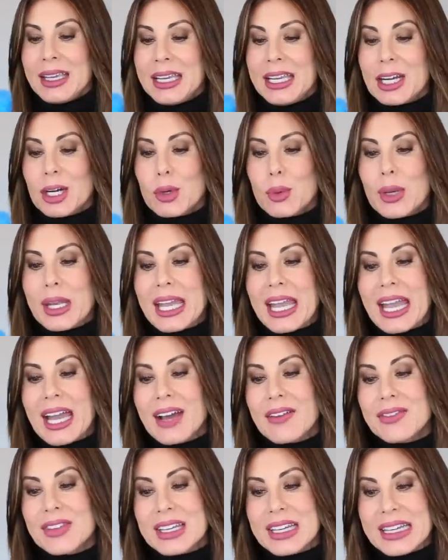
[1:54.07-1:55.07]
Here we
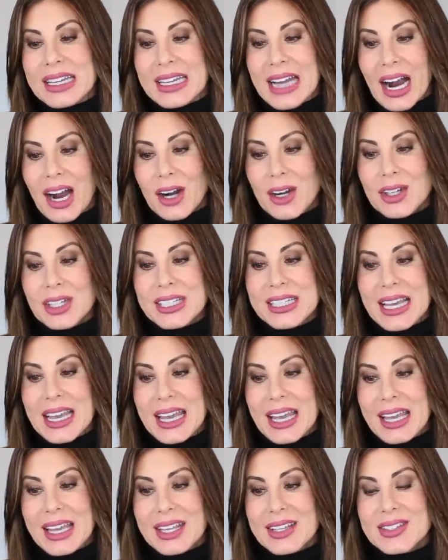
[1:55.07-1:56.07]
have the
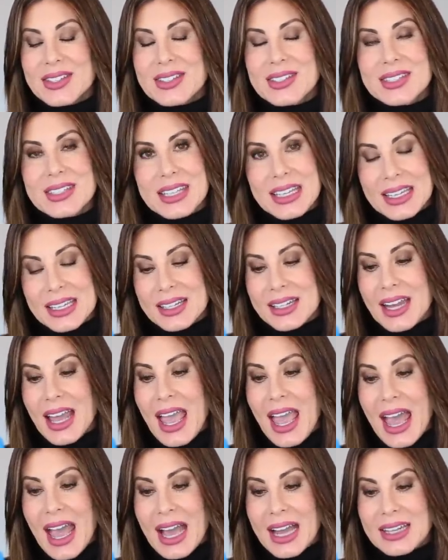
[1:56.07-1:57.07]
Garnier
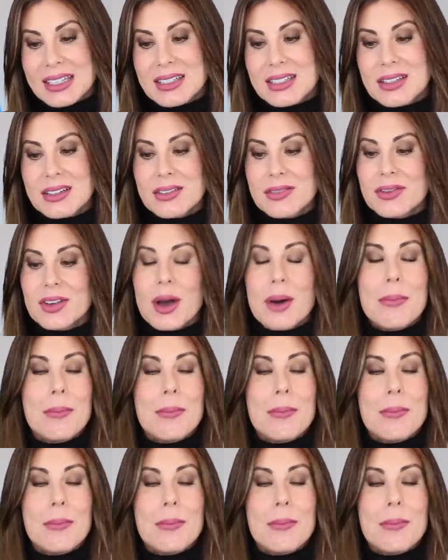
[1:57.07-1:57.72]
Skin Active